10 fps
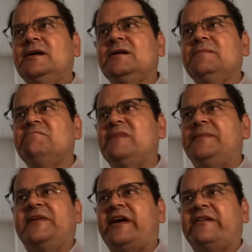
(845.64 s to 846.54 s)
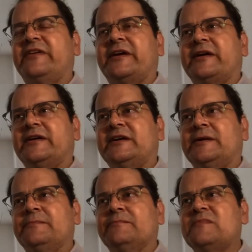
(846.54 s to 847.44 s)
maybe having
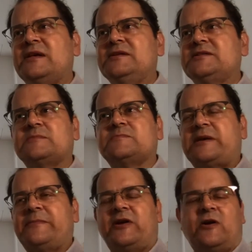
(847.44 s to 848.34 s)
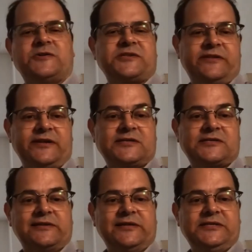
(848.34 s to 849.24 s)
some seminars and things
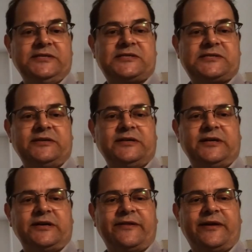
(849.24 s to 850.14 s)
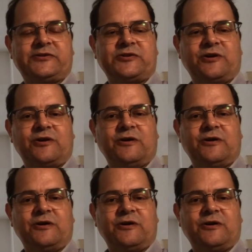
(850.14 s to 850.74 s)
at least that are